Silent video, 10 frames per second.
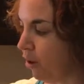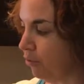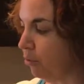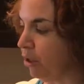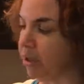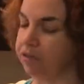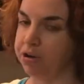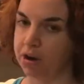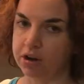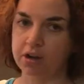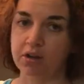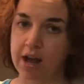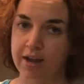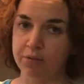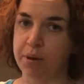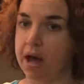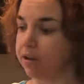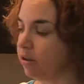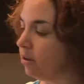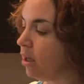preferably in a dark glass
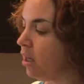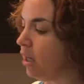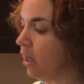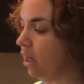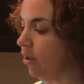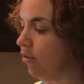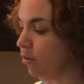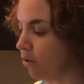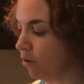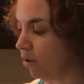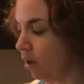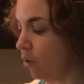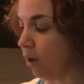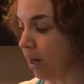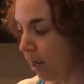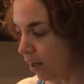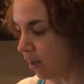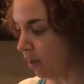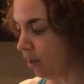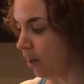bottle, is
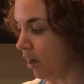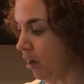organic,